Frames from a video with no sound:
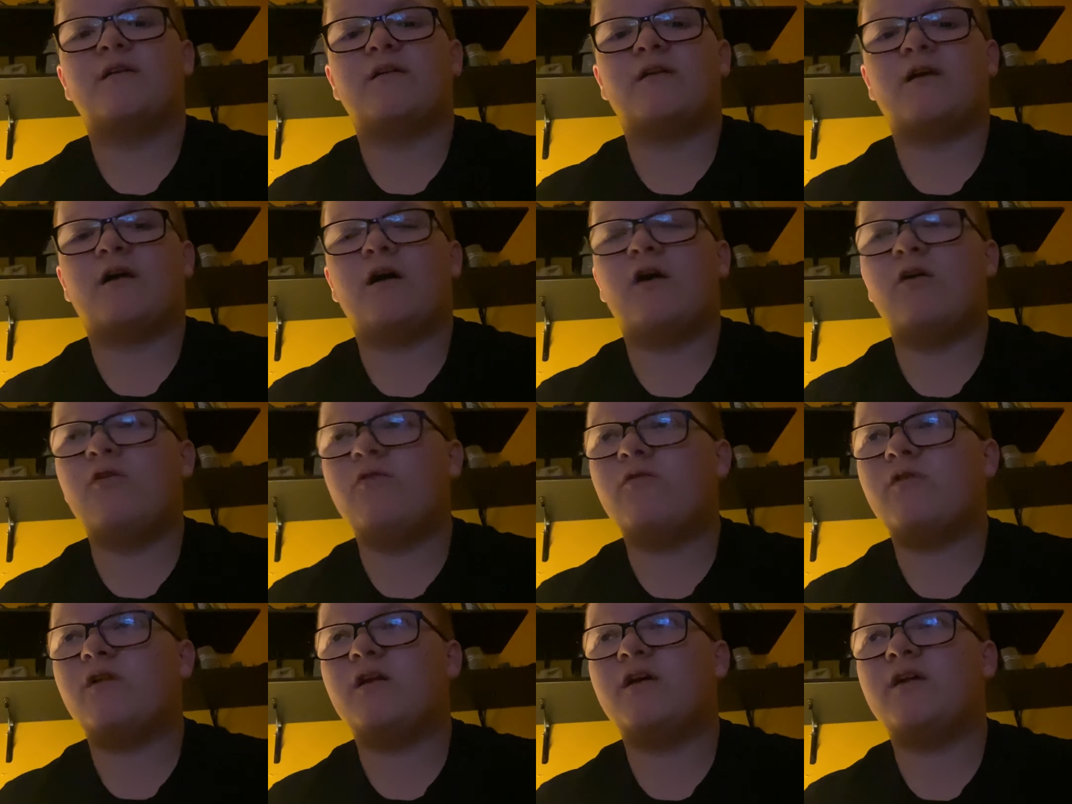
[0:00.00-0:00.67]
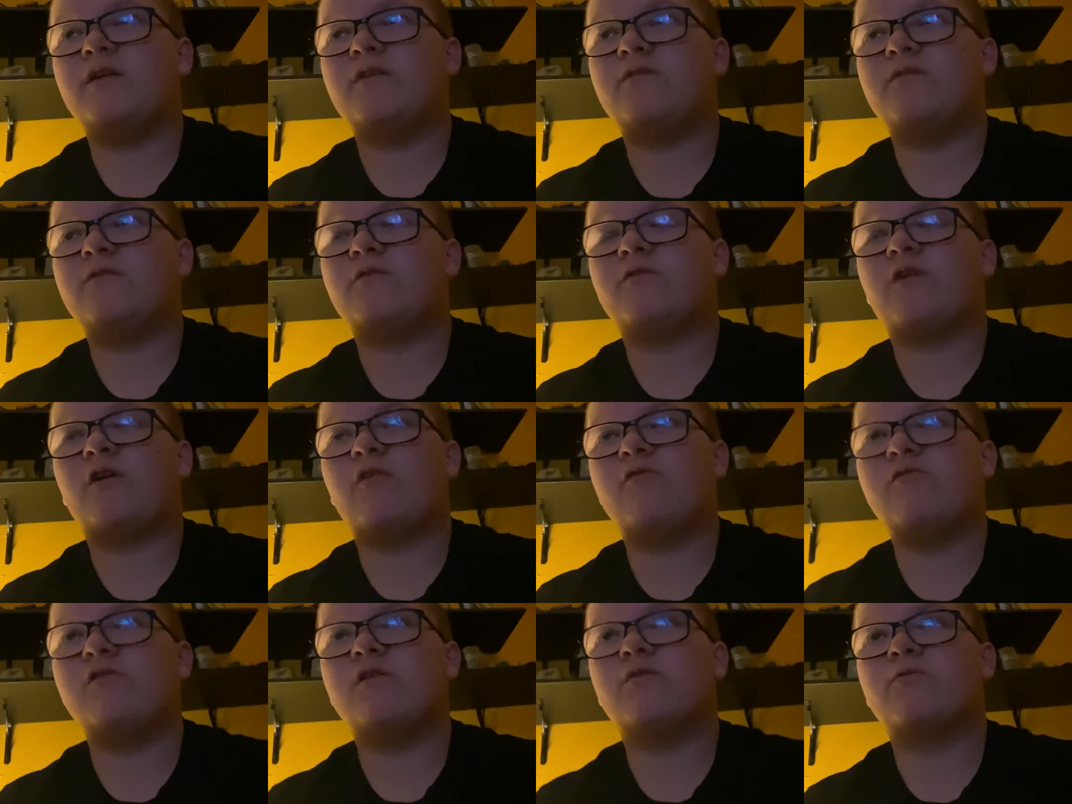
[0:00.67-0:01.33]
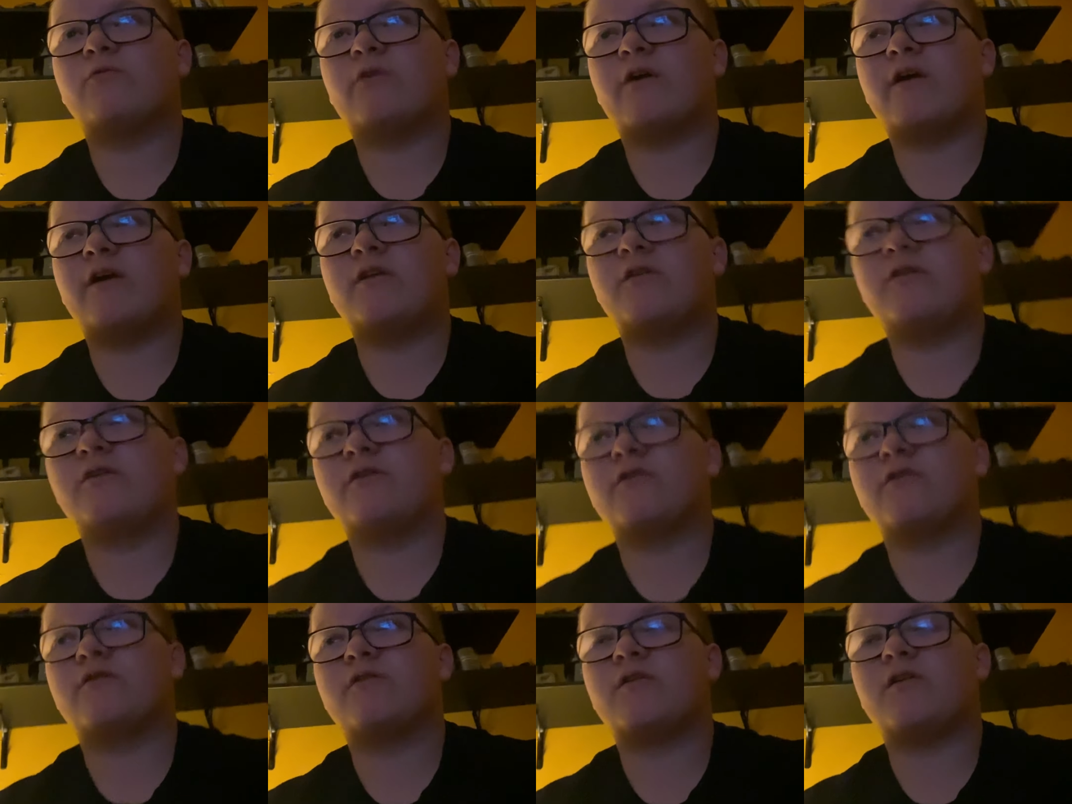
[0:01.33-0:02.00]
Oakland
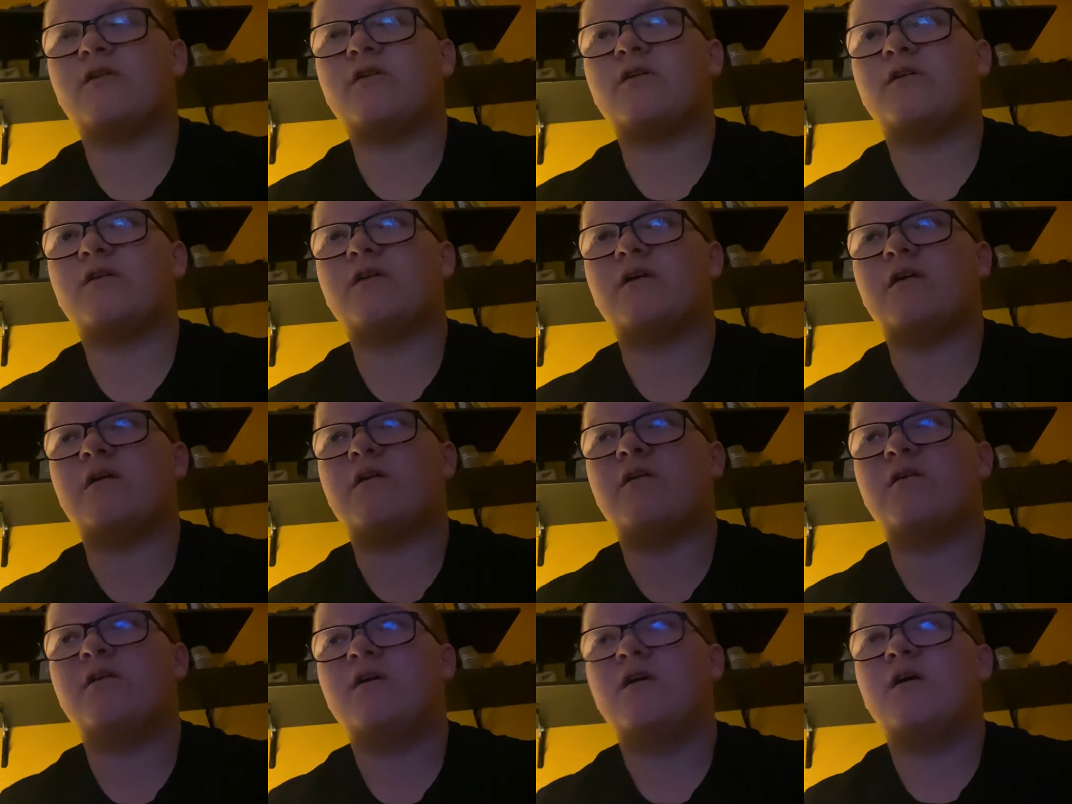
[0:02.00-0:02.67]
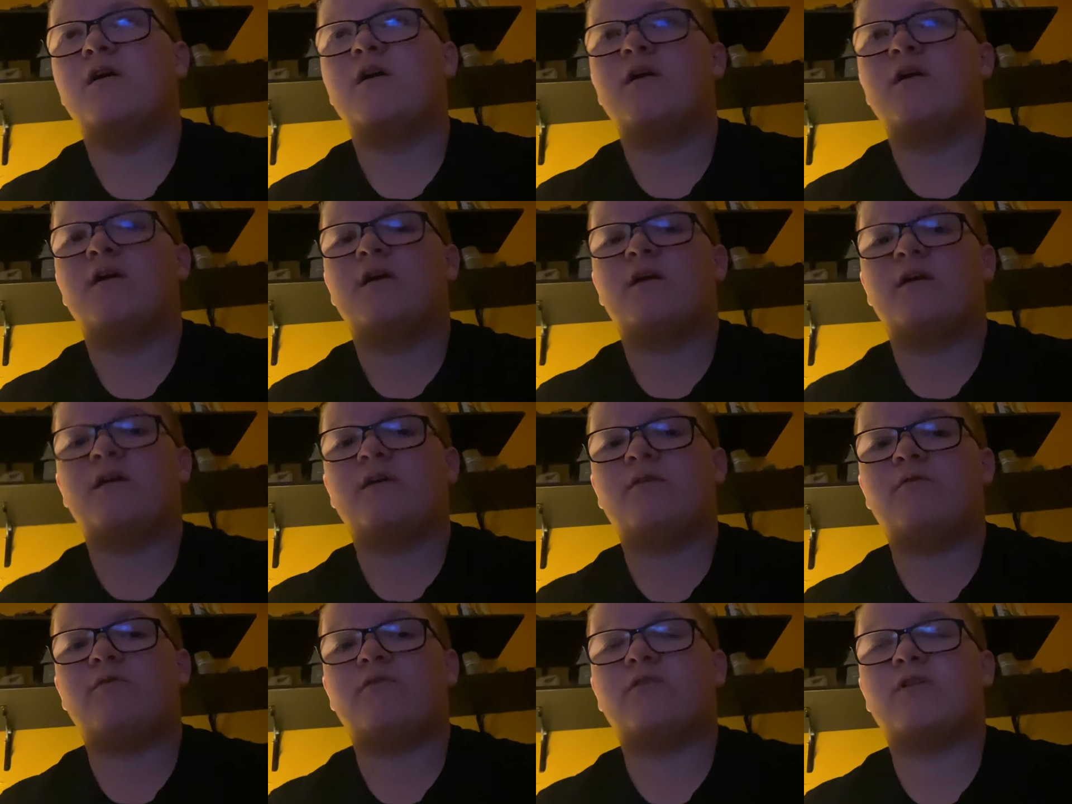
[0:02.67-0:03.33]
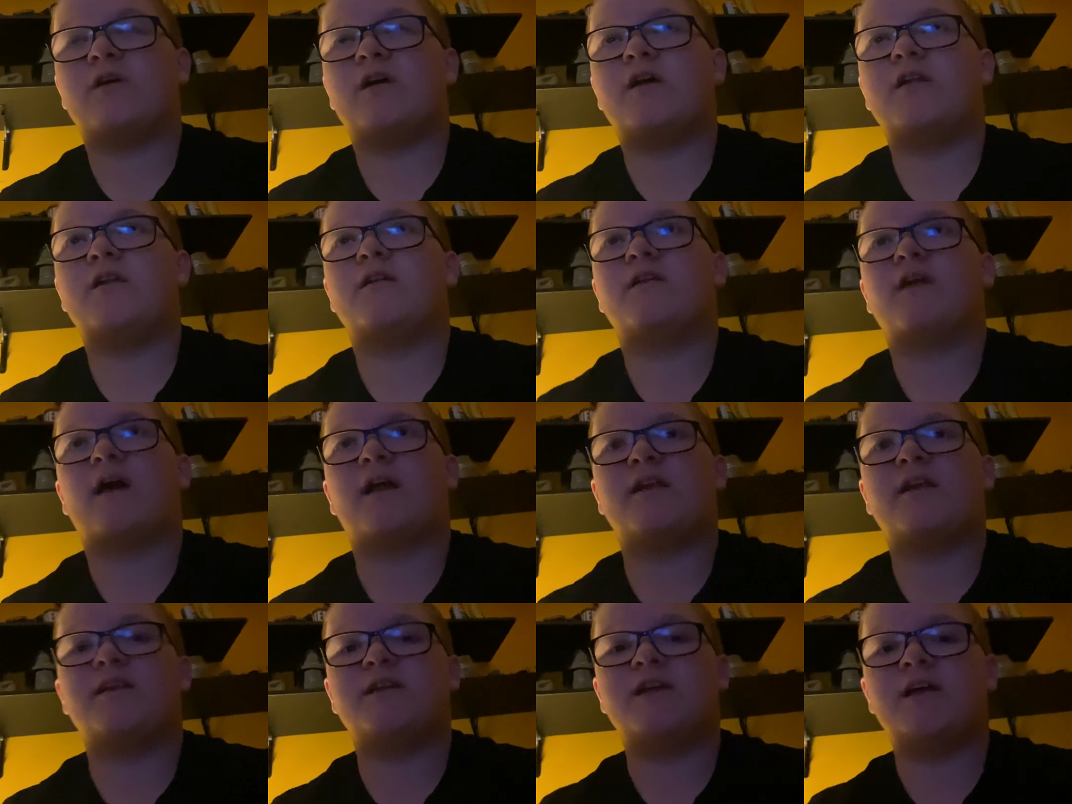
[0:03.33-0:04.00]
Raiders. He was ahead
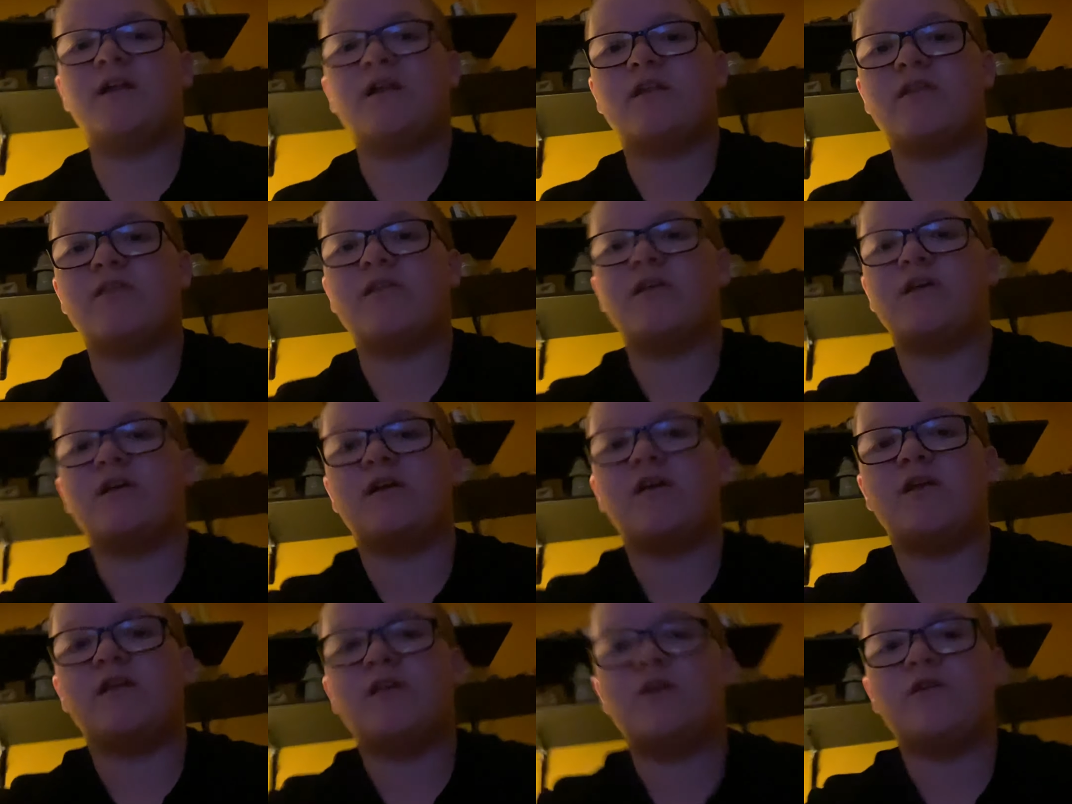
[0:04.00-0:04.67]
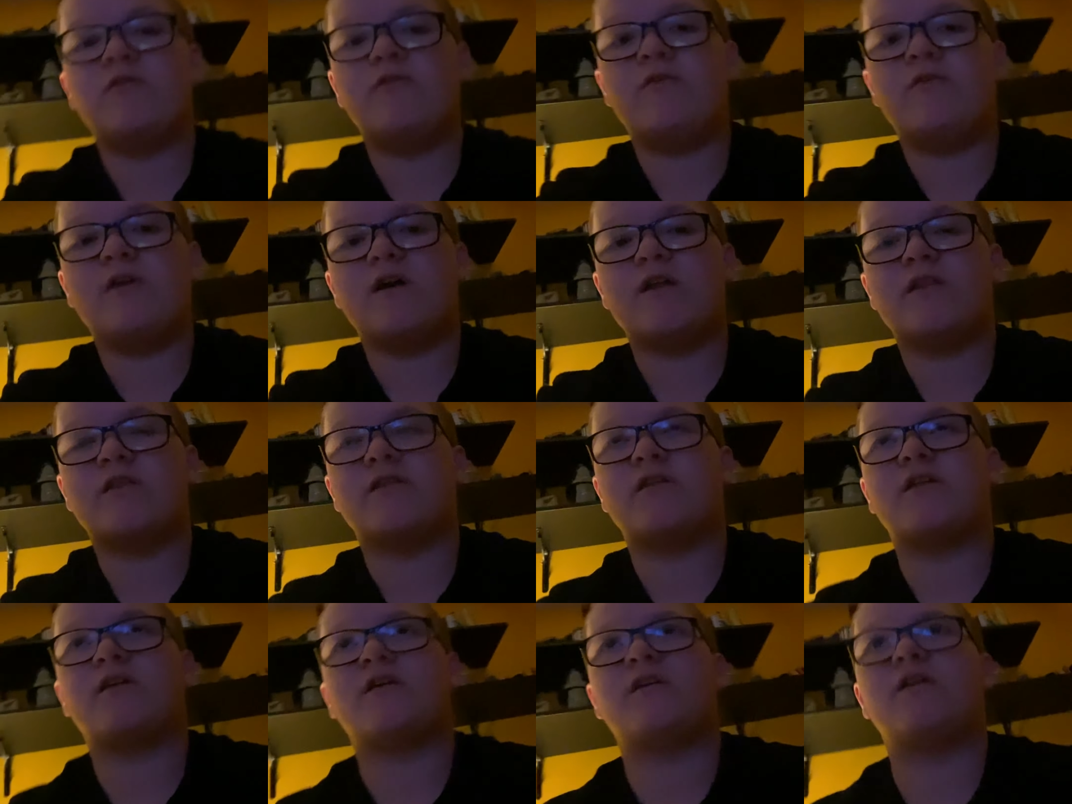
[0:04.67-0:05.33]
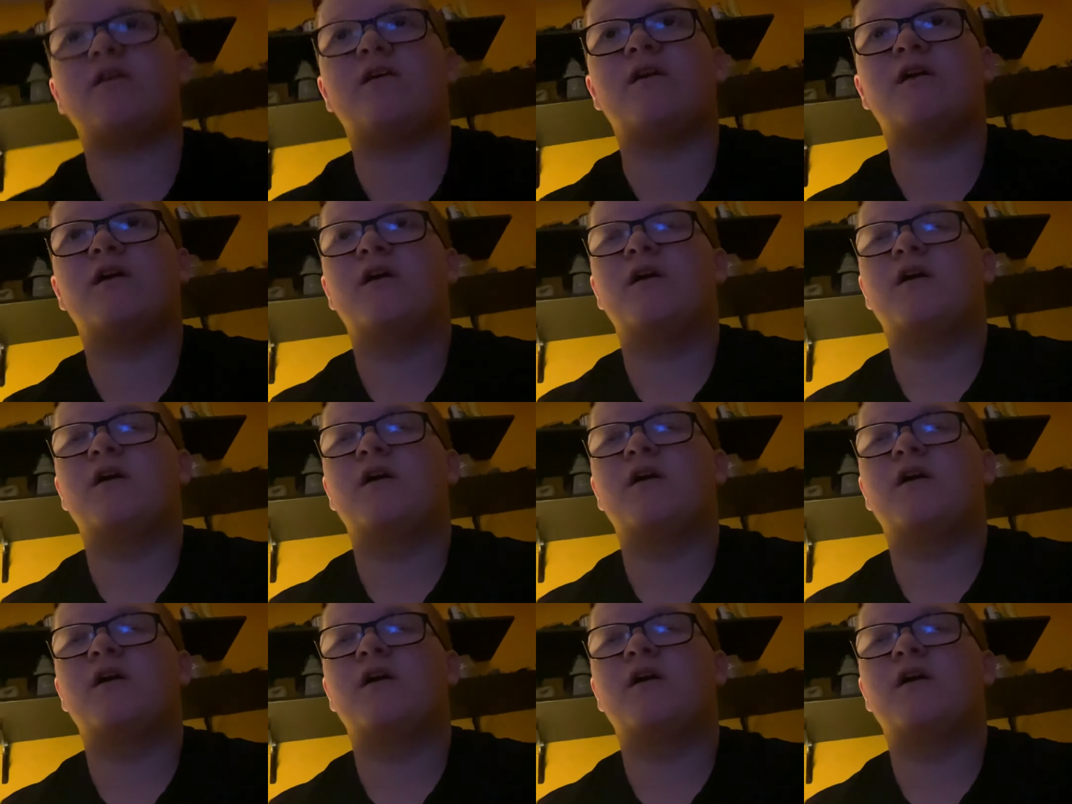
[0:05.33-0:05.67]
at Tennessee, USC,